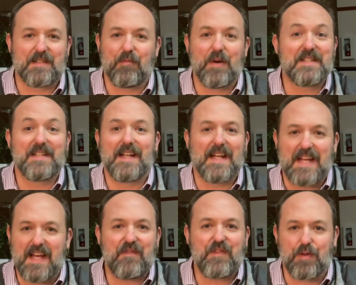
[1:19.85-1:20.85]
It wasn't an
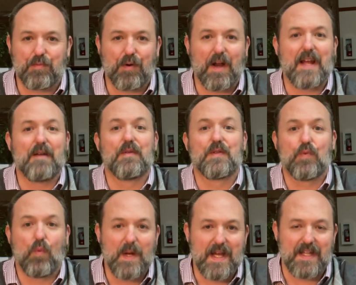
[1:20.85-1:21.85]
if you pray, it was
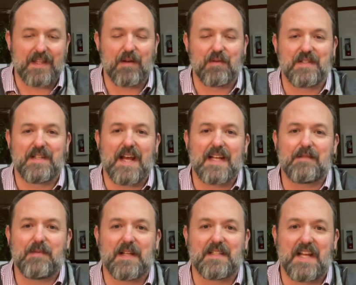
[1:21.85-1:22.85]
when. There was an
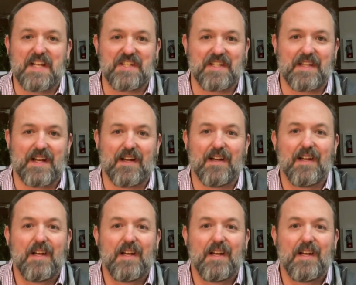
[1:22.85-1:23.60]
expectation there.